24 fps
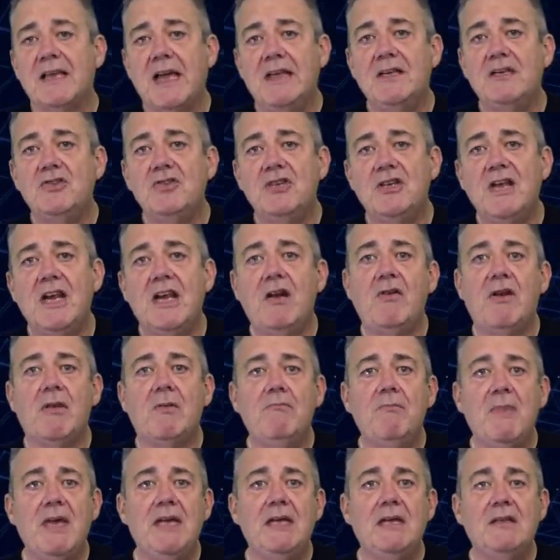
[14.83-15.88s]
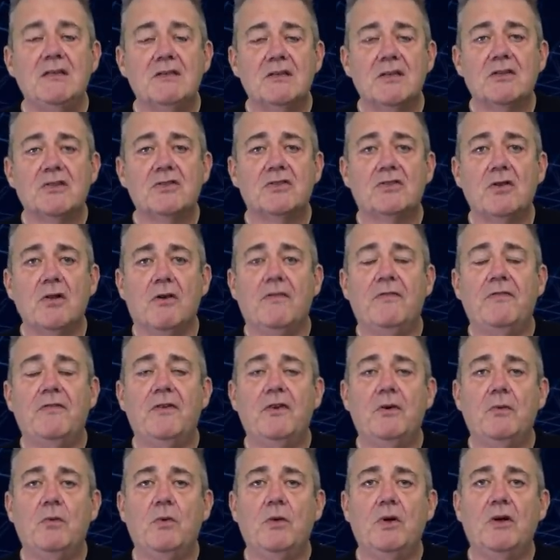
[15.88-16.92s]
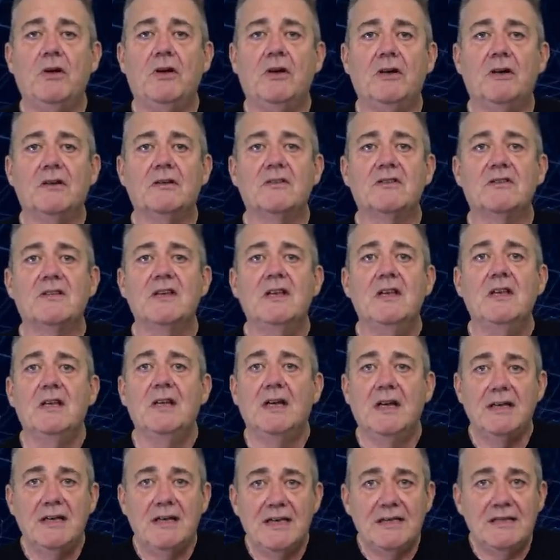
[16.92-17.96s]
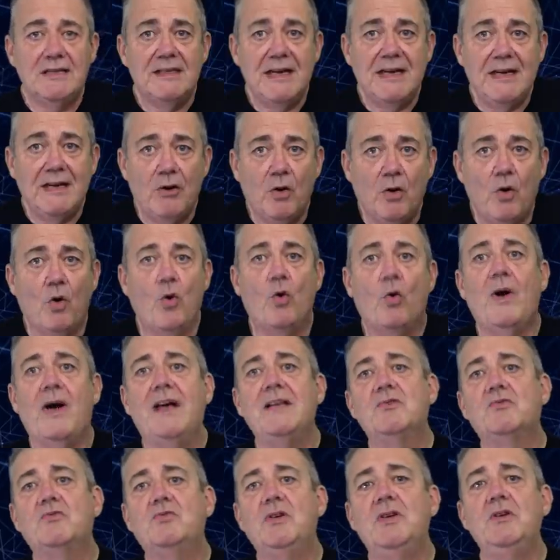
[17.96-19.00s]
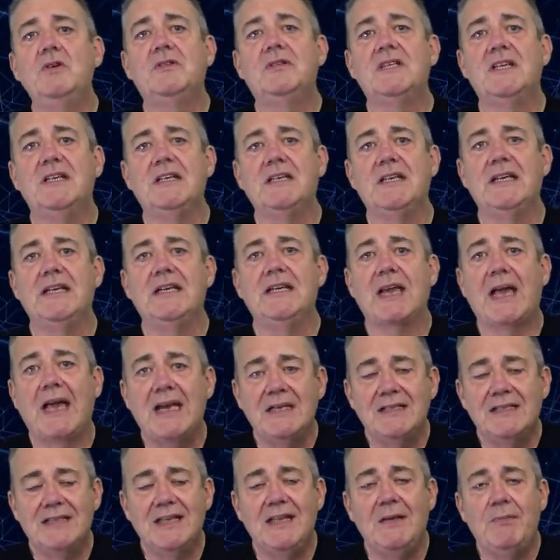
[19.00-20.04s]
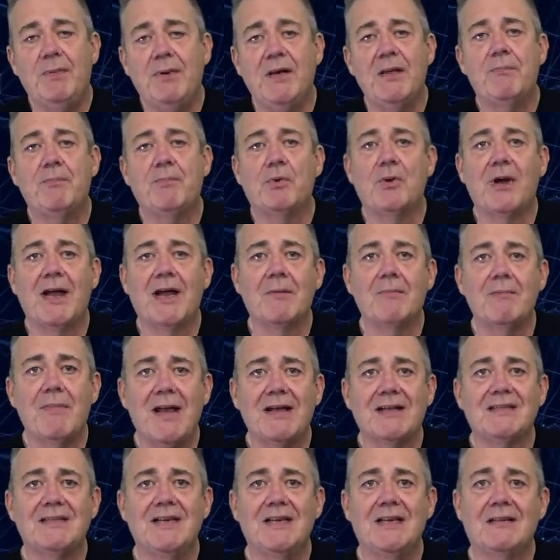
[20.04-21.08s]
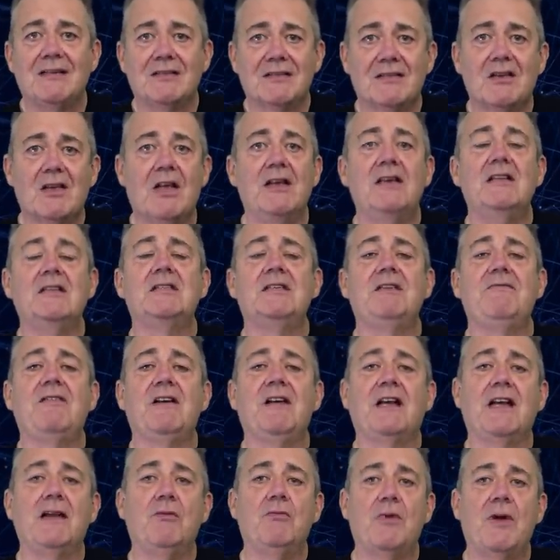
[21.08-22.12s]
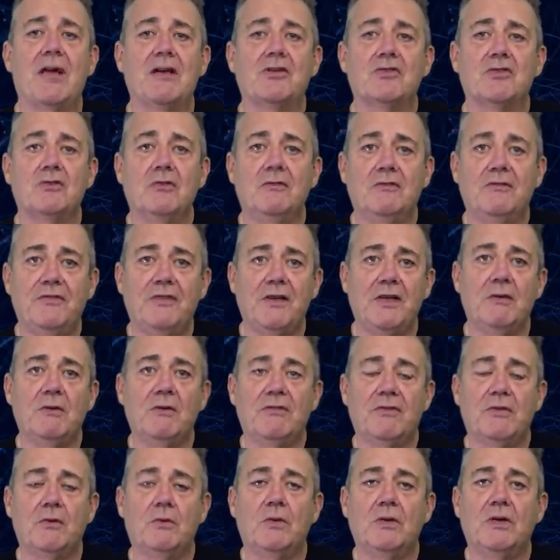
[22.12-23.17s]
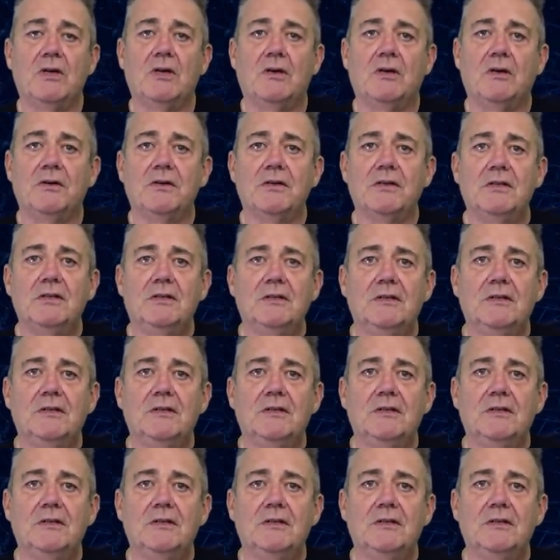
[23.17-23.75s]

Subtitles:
engineering means the stuff that works, and is nearly always rooted in a deeply pragmatic, scientifically rational view of the world.